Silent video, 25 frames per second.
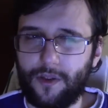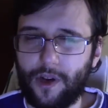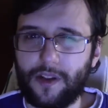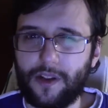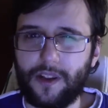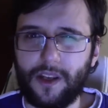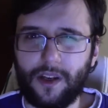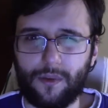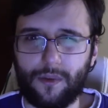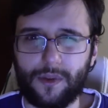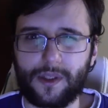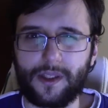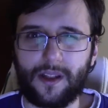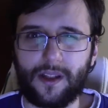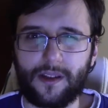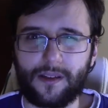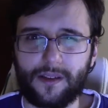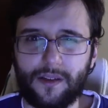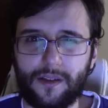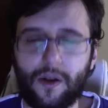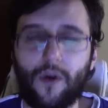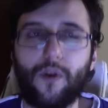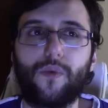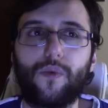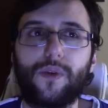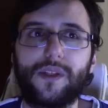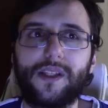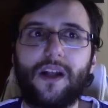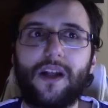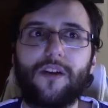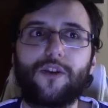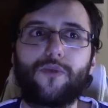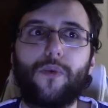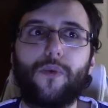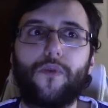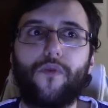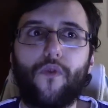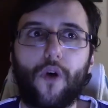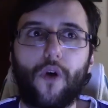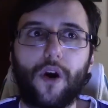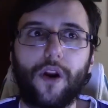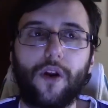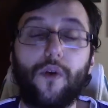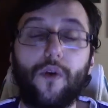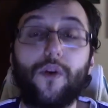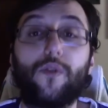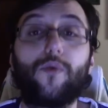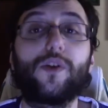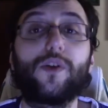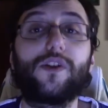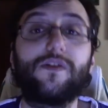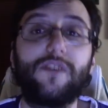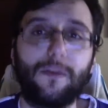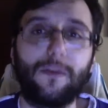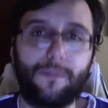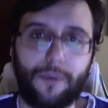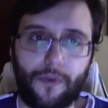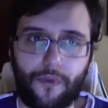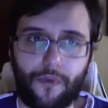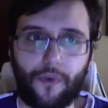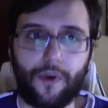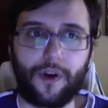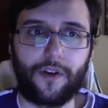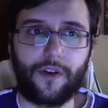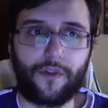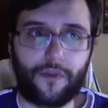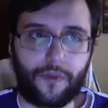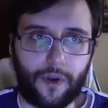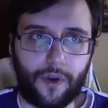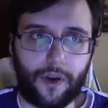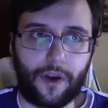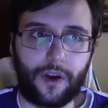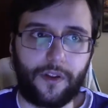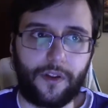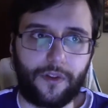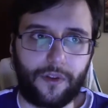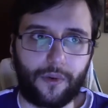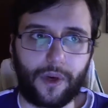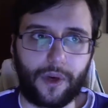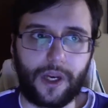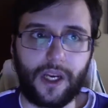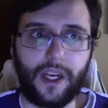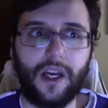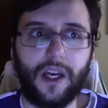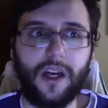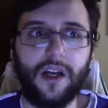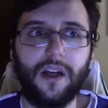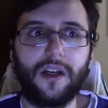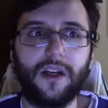I think it was announced. No, it was announced before. It was leaked before E3.